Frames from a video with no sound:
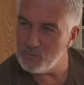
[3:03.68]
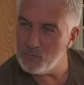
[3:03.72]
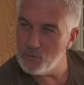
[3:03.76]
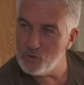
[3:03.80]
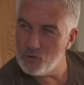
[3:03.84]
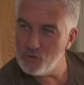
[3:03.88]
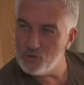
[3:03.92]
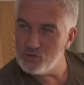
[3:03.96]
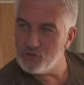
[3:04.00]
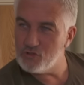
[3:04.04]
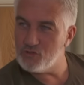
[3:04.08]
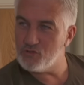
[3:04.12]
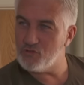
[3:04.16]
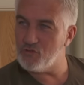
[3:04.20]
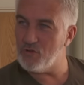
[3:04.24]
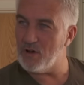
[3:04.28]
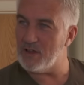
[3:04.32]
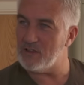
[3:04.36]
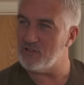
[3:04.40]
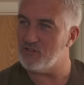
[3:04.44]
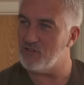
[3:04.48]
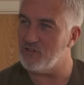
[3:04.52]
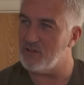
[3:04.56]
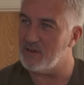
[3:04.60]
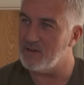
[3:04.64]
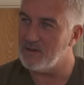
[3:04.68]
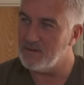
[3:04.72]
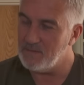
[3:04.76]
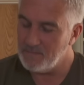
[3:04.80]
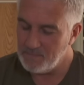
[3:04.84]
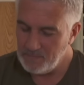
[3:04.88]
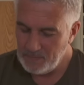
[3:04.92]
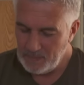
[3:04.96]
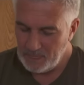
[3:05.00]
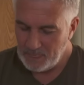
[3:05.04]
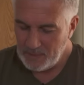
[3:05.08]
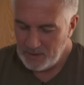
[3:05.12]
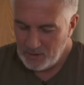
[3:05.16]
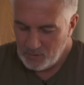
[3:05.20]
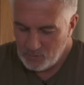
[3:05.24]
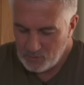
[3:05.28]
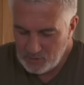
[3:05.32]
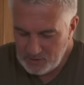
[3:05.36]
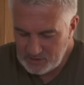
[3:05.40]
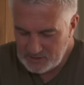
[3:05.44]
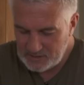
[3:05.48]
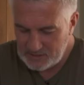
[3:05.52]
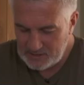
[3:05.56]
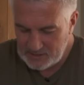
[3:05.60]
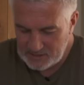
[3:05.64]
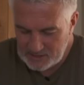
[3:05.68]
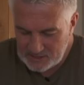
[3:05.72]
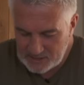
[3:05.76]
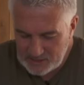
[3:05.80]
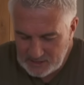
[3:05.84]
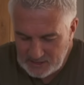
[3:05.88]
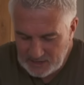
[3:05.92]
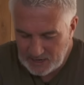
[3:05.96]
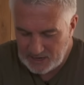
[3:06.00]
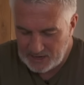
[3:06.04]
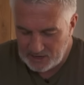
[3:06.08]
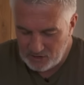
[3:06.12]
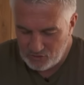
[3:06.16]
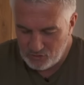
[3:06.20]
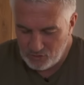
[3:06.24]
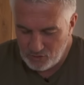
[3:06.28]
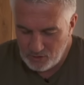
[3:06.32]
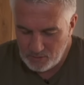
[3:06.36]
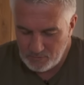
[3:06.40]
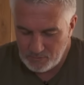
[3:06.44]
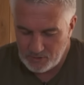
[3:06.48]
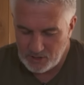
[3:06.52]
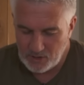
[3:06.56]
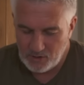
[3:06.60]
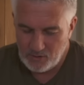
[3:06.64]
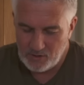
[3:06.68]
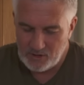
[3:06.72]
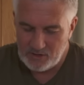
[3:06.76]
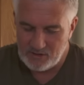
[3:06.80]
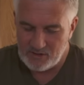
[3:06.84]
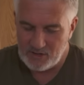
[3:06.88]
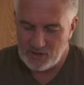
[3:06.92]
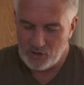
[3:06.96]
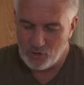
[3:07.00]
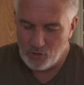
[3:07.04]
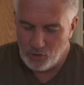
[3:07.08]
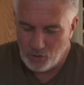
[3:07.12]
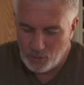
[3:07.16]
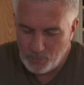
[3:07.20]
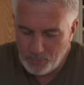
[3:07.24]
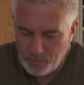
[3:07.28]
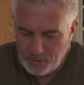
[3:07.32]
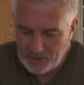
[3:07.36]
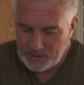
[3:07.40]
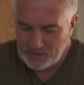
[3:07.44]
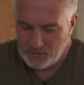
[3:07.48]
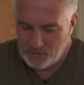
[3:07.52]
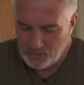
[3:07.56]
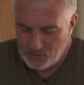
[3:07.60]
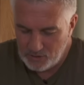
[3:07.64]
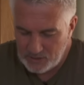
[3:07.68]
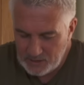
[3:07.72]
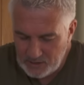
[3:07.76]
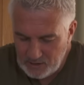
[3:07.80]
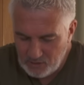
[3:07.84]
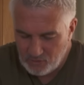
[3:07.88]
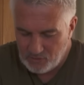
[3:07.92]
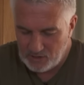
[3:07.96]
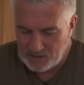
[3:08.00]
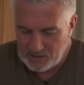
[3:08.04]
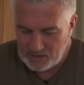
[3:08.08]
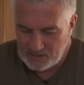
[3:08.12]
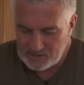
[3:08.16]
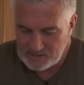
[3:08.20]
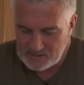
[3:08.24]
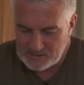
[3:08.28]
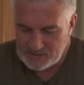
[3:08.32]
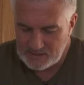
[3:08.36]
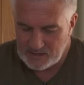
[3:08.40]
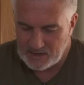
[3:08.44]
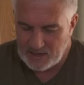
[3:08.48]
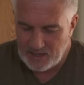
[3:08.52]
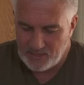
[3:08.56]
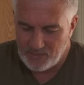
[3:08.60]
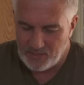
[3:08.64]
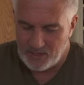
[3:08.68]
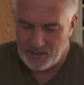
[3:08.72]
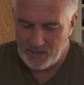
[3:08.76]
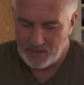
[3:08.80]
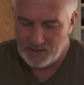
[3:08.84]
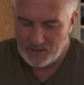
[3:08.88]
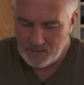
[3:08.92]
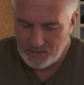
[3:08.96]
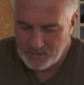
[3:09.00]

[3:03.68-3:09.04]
more stretching. Whereas at this stage, all I'm doing is incorporating all the ingredients together